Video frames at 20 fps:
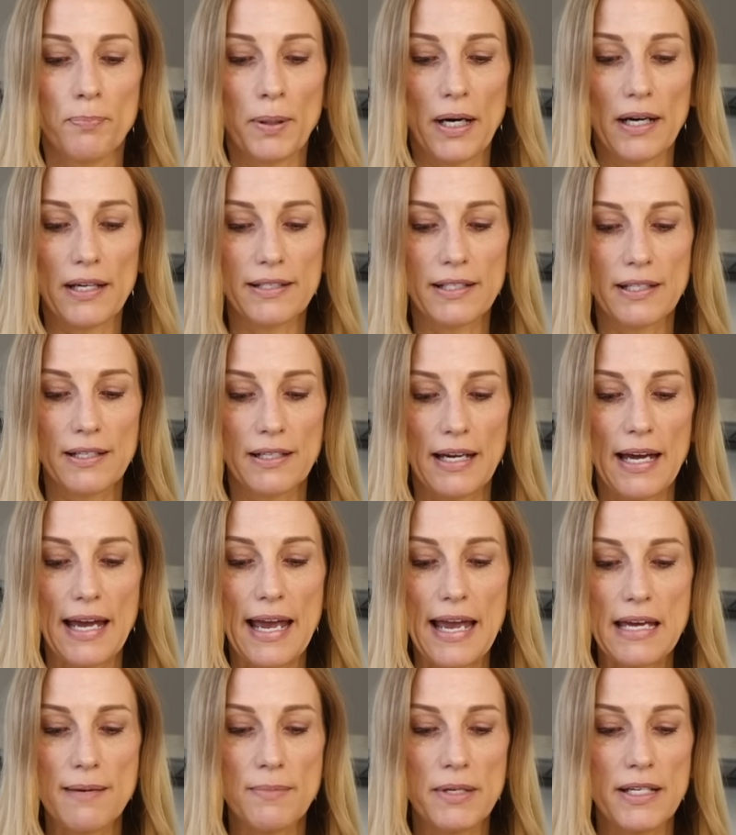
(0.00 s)
But
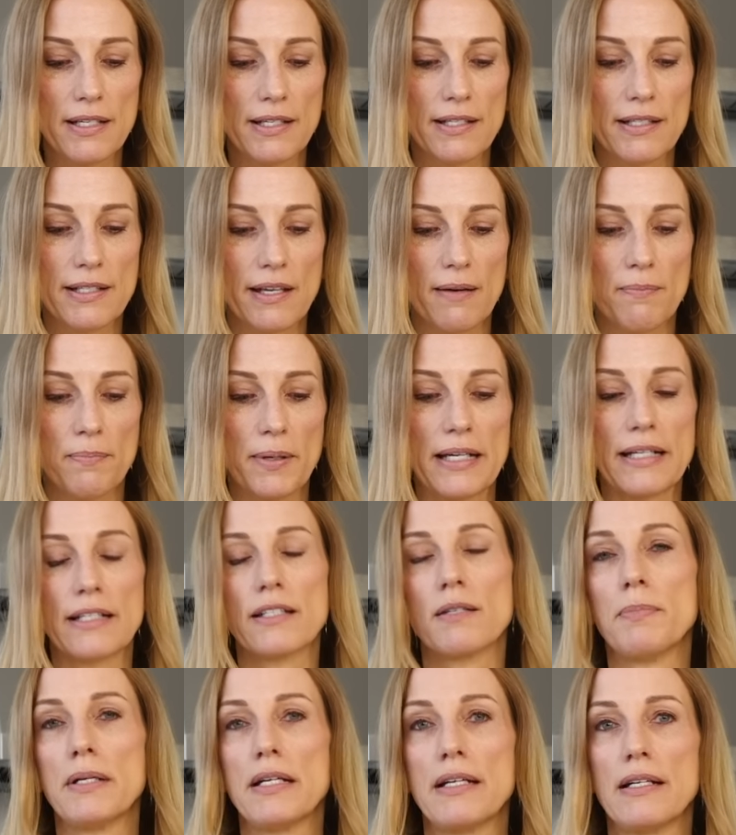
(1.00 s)
Amy's
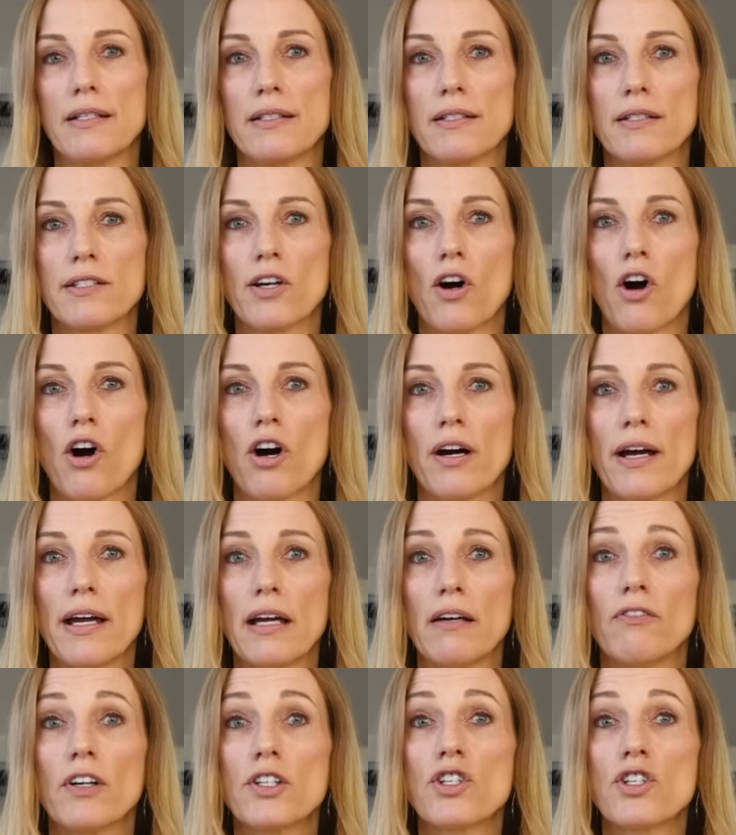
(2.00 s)
Baked Beans are a